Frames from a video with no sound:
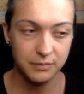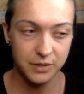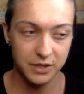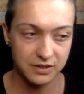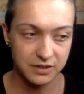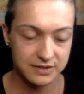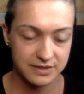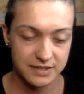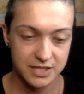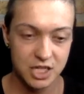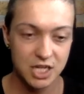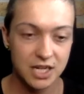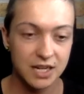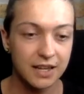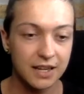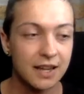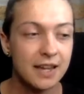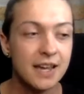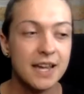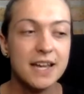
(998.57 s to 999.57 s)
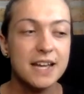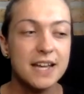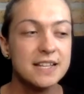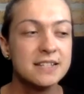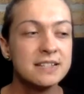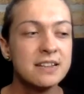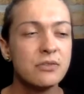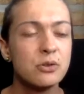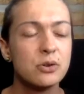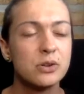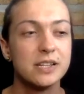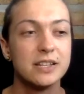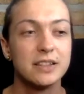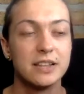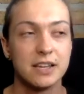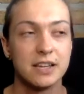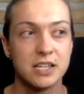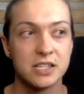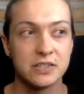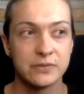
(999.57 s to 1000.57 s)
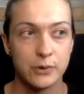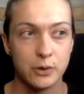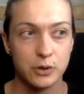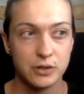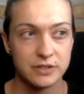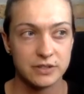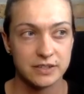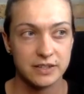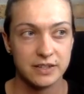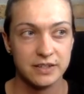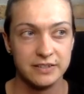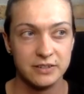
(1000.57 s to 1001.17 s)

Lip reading: because legit, it's never really the kid's fault.